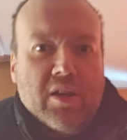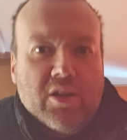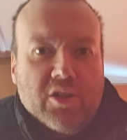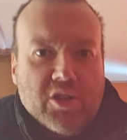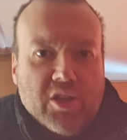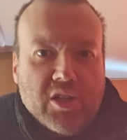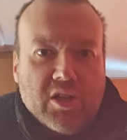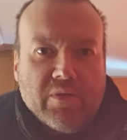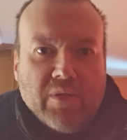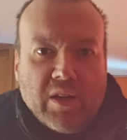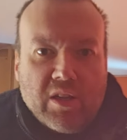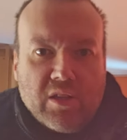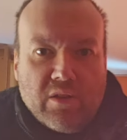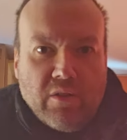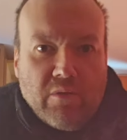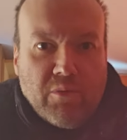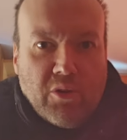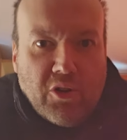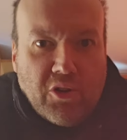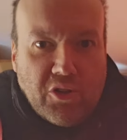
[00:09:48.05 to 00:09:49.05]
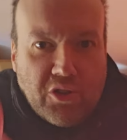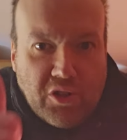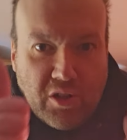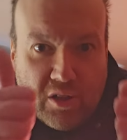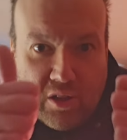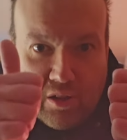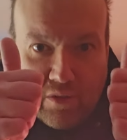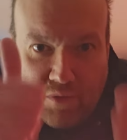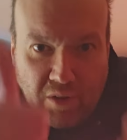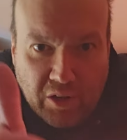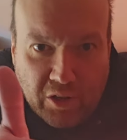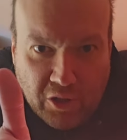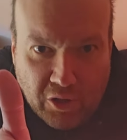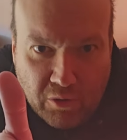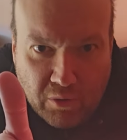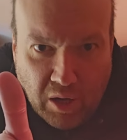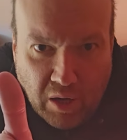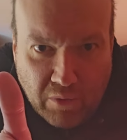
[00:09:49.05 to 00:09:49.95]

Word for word: cheers, thanks so much. Thank you.